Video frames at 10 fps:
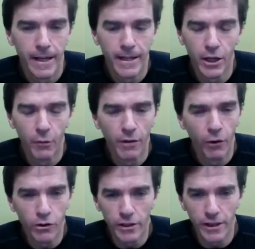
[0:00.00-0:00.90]

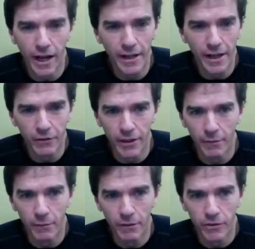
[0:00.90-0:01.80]
we've virtually gotten everything.
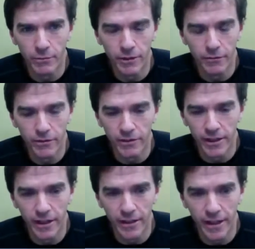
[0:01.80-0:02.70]
I mean, we shipped stuff to
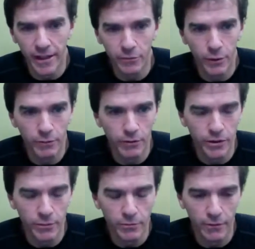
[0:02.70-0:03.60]
CNN last week. We
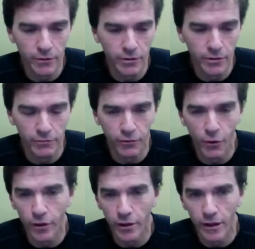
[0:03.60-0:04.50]
shipped stuff to
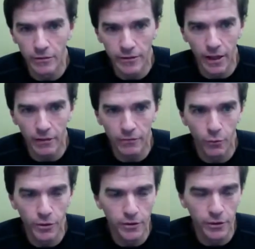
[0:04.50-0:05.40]
Sephora out in
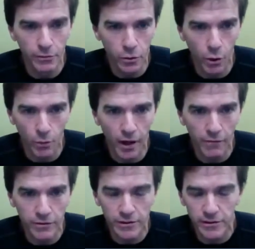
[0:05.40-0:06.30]
California to their corporate
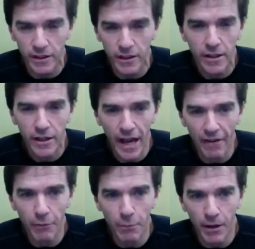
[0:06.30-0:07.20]
offices.
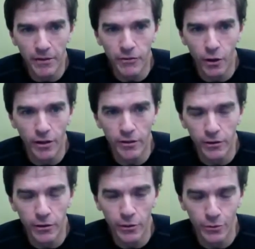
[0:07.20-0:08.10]
Everybody is starting to
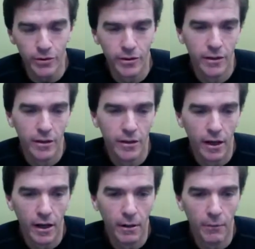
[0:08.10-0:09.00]
use
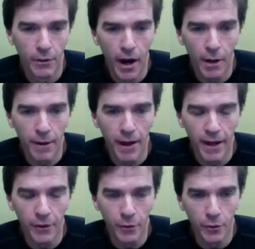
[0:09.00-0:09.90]
their
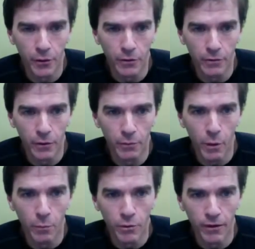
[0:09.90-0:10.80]
iPad or
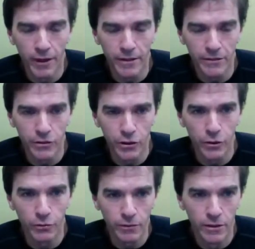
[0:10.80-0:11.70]
mobile device to
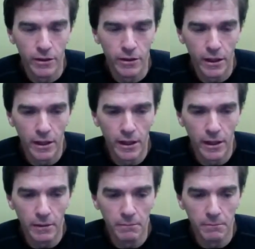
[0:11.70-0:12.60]
shoot,
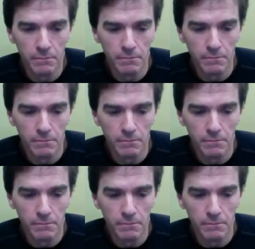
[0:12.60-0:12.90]
to